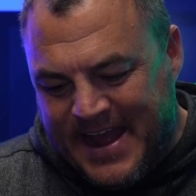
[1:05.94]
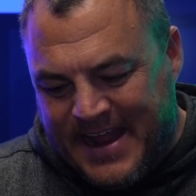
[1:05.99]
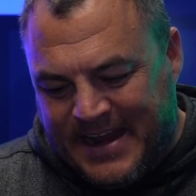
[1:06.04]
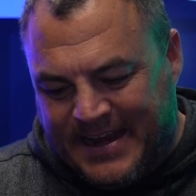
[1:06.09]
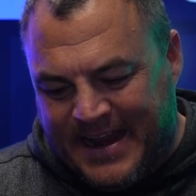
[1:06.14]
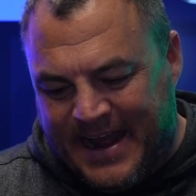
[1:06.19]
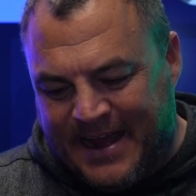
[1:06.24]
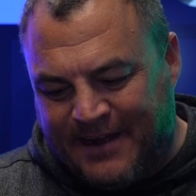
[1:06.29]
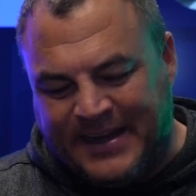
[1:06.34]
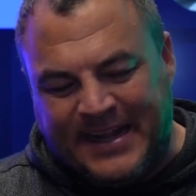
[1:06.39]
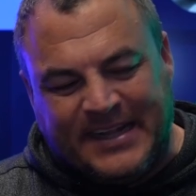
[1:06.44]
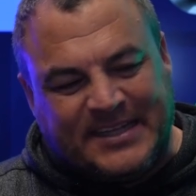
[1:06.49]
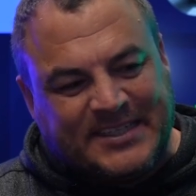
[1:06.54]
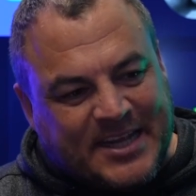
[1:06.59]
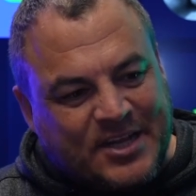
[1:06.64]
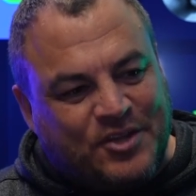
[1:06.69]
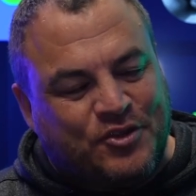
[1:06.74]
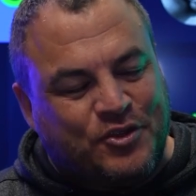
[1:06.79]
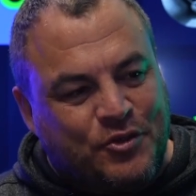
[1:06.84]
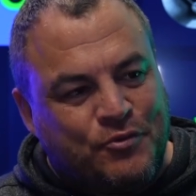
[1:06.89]
Now,
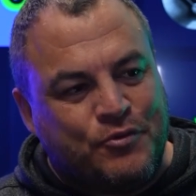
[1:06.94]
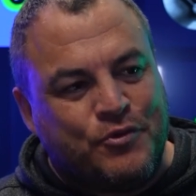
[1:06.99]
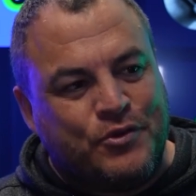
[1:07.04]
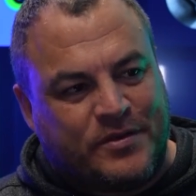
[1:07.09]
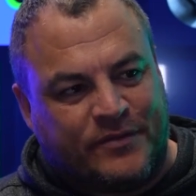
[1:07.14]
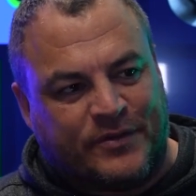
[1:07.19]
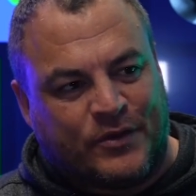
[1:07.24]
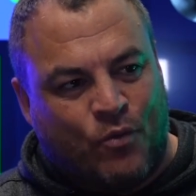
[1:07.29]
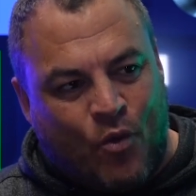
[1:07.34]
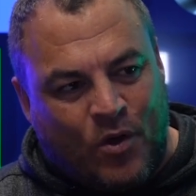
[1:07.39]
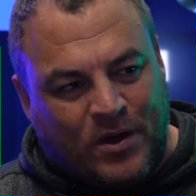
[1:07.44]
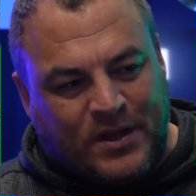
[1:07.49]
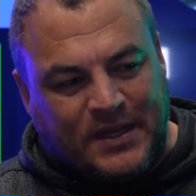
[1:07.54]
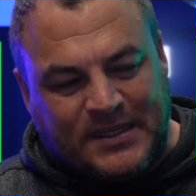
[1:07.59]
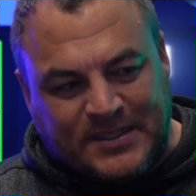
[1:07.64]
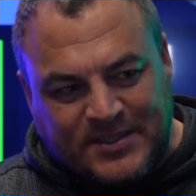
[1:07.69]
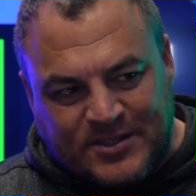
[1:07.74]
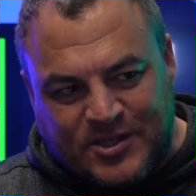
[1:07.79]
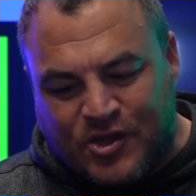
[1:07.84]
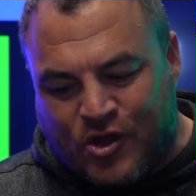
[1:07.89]
let's get to the root of it.
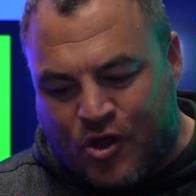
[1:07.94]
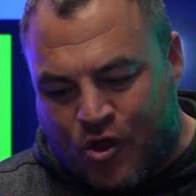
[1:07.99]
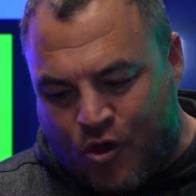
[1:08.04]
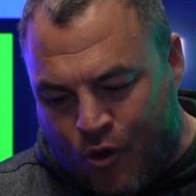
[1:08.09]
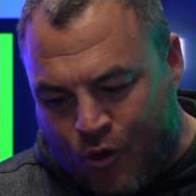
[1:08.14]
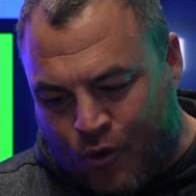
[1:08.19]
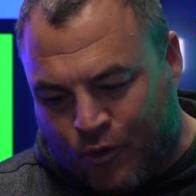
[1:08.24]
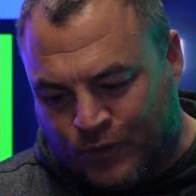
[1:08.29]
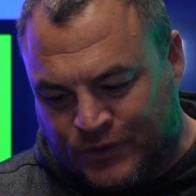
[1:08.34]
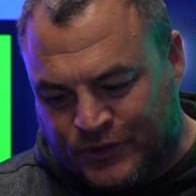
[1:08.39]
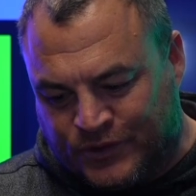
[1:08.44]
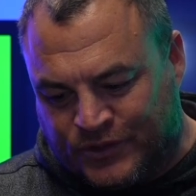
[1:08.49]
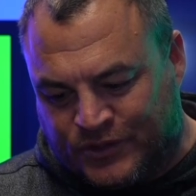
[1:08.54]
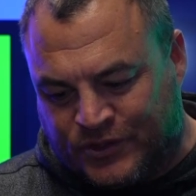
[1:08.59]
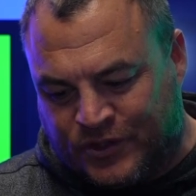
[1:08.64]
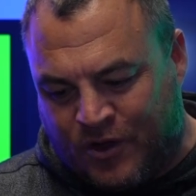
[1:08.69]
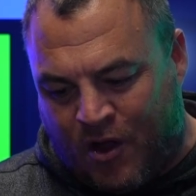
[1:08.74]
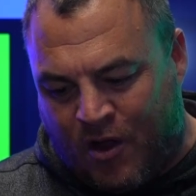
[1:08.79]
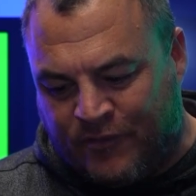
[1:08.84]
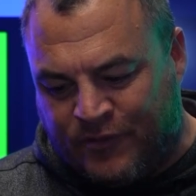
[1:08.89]
What is the
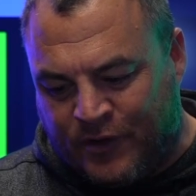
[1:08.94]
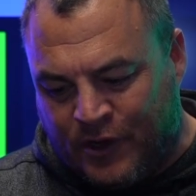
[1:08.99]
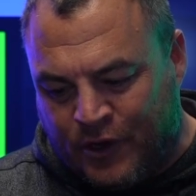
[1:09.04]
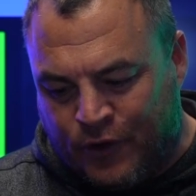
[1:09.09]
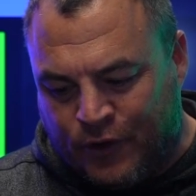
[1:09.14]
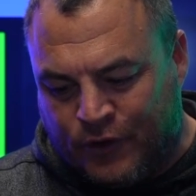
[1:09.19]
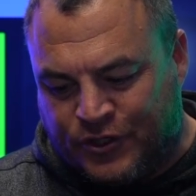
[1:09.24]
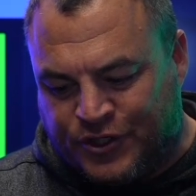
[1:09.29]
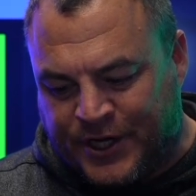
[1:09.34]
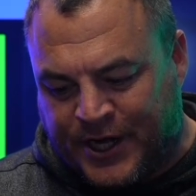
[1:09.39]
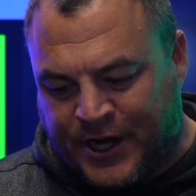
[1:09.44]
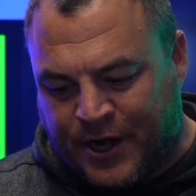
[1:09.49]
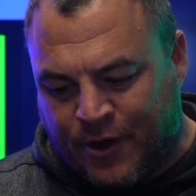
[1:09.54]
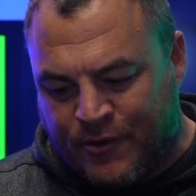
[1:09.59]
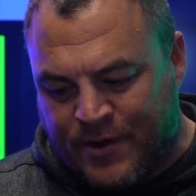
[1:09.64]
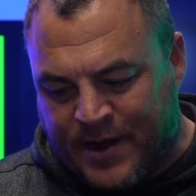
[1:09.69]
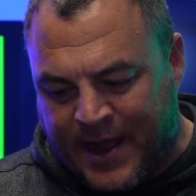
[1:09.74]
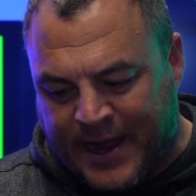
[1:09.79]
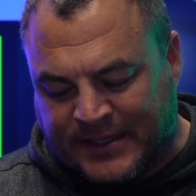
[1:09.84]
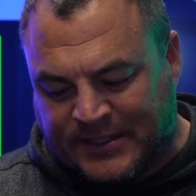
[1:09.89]
cause of allergic
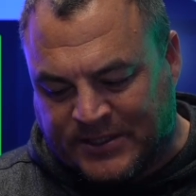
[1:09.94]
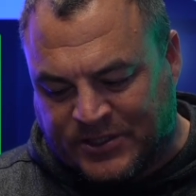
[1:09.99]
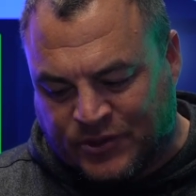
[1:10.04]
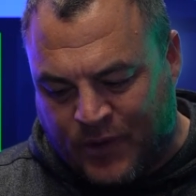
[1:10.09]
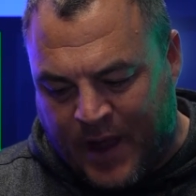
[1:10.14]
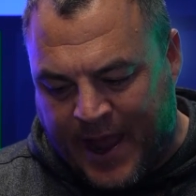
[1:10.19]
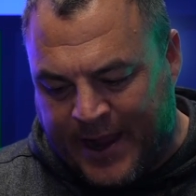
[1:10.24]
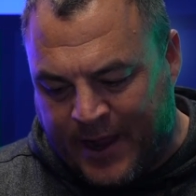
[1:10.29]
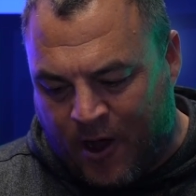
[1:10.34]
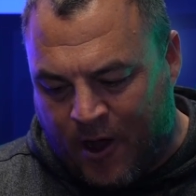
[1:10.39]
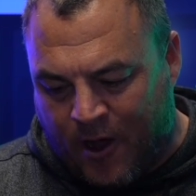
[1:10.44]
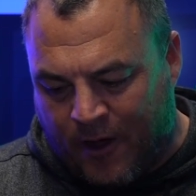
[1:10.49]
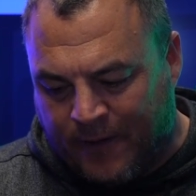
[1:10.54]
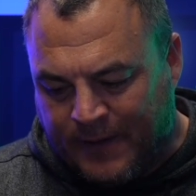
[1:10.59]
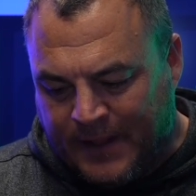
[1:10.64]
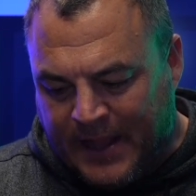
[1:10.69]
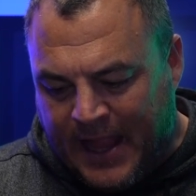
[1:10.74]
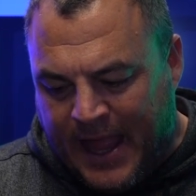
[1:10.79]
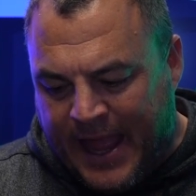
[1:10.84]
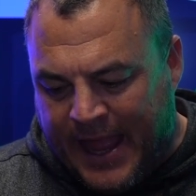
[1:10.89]
rhinitis, or AR?
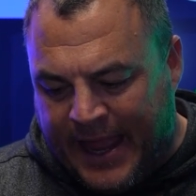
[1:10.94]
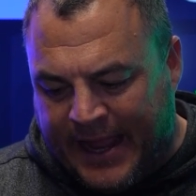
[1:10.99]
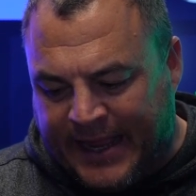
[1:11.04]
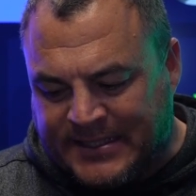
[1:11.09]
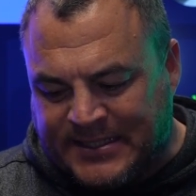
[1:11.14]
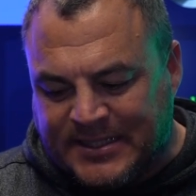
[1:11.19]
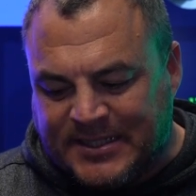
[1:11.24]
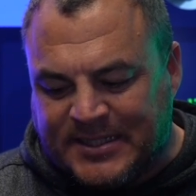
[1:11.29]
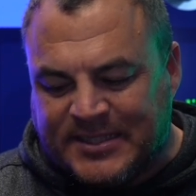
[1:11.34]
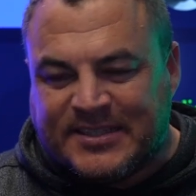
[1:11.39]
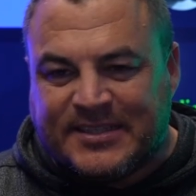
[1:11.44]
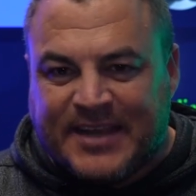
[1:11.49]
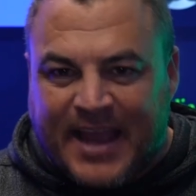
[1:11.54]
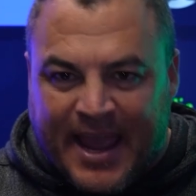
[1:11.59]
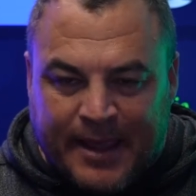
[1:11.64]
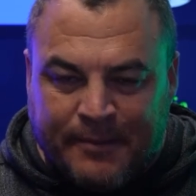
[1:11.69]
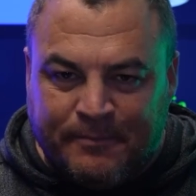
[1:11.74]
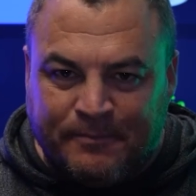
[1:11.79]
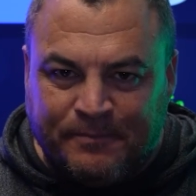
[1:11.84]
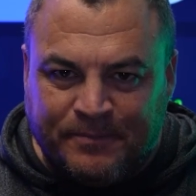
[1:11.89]
Is it the
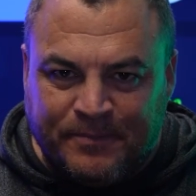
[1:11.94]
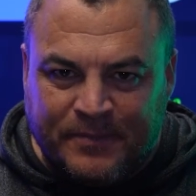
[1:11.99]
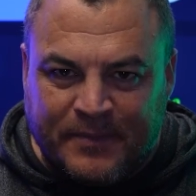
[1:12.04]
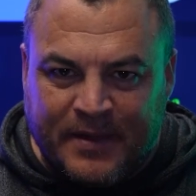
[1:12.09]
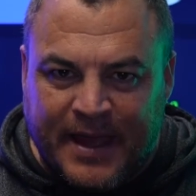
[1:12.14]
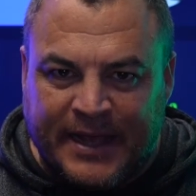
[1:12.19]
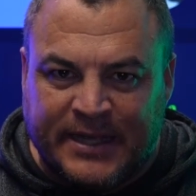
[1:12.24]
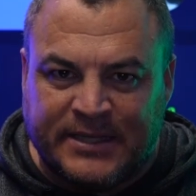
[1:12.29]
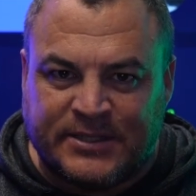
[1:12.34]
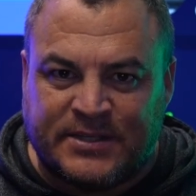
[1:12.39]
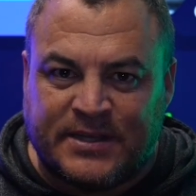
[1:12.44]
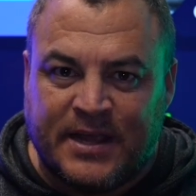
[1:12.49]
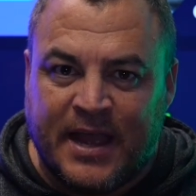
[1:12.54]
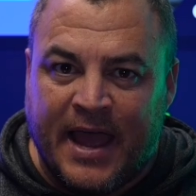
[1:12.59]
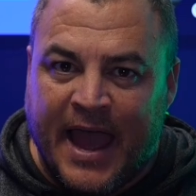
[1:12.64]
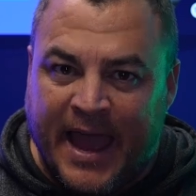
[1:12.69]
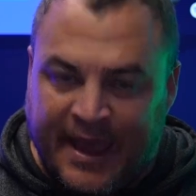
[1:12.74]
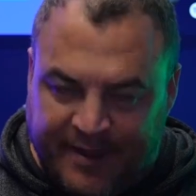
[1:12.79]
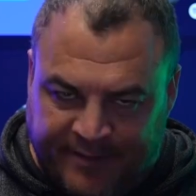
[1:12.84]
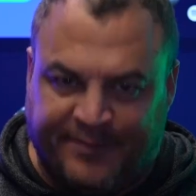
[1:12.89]
same as
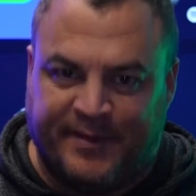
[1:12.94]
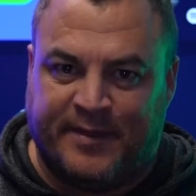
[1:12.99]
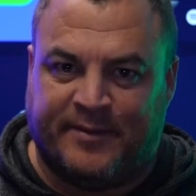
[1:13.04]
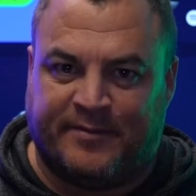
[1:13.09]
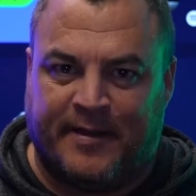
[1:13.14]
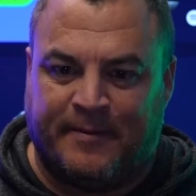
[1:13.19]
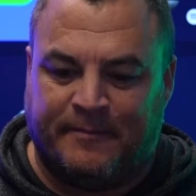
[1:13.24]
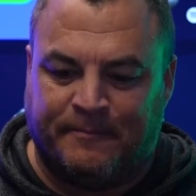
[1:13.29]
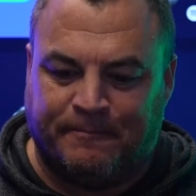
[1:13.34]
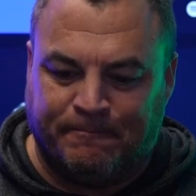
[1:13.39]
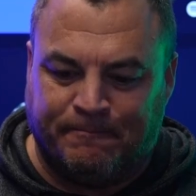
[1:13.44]
hay fever?